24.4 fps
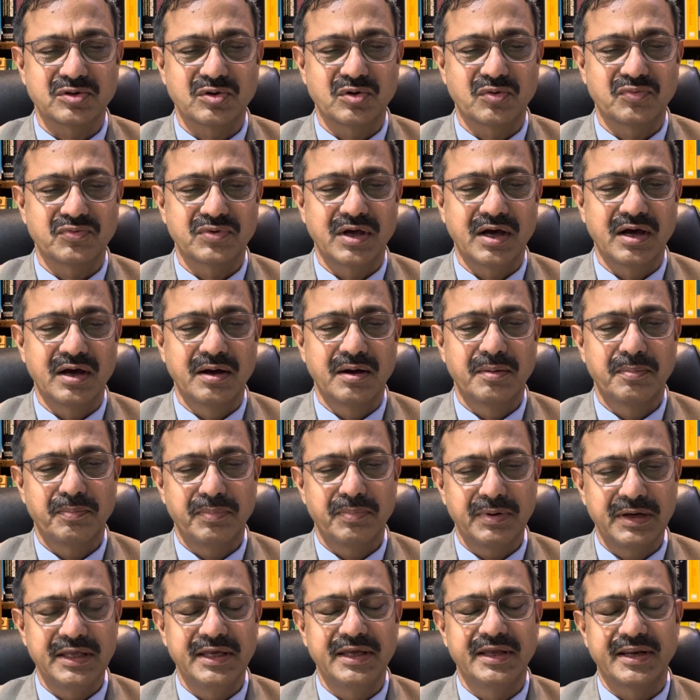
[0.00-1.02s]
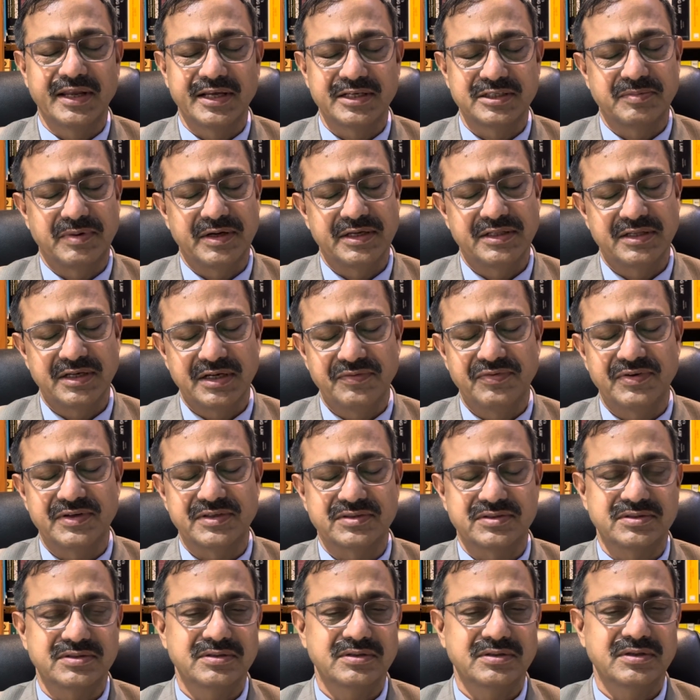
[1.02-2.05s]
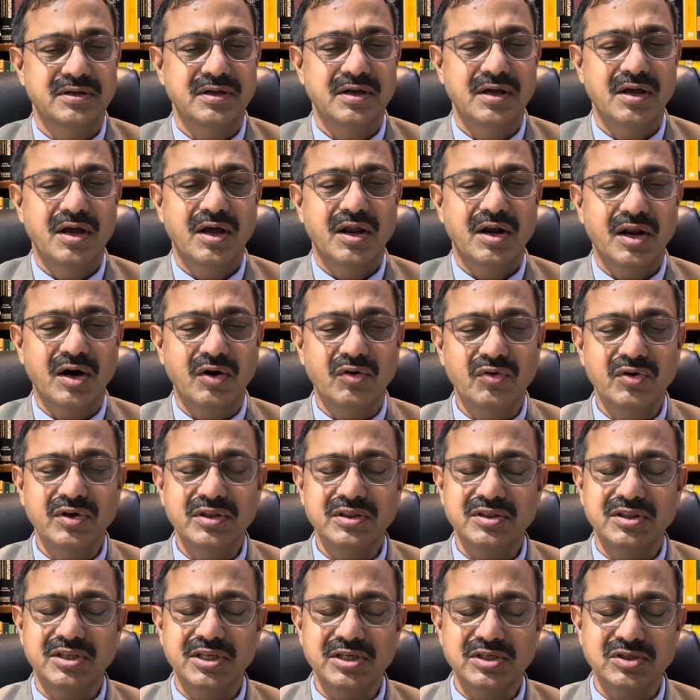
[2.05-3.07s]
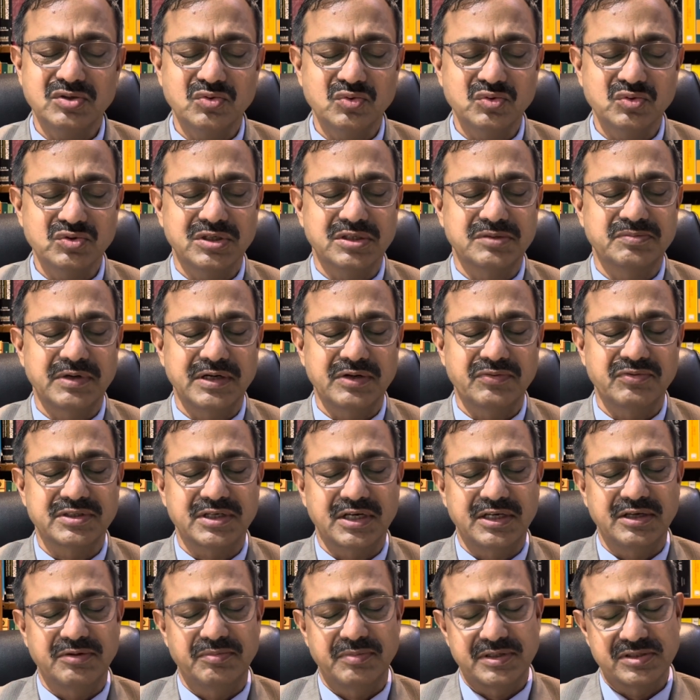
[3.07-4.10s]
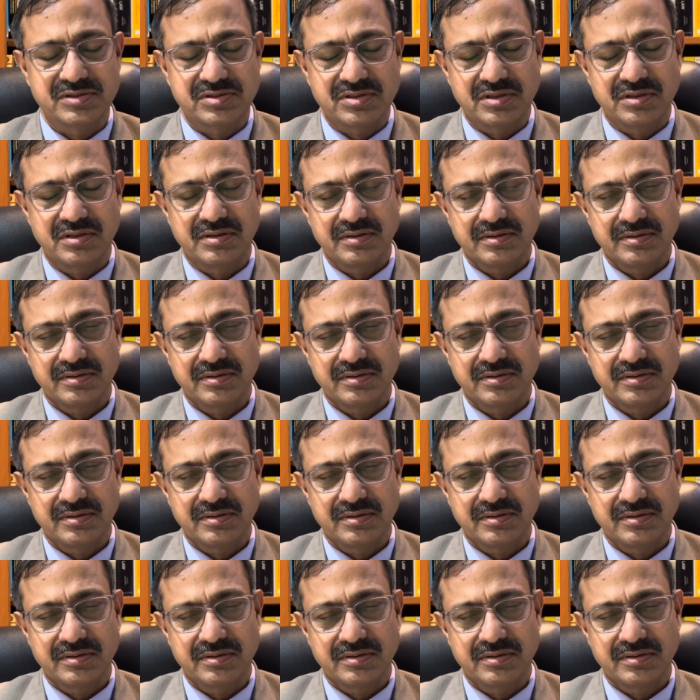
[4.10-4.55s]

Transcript: of the plea raised by the defense. Now in these two judgments which I have mentioned,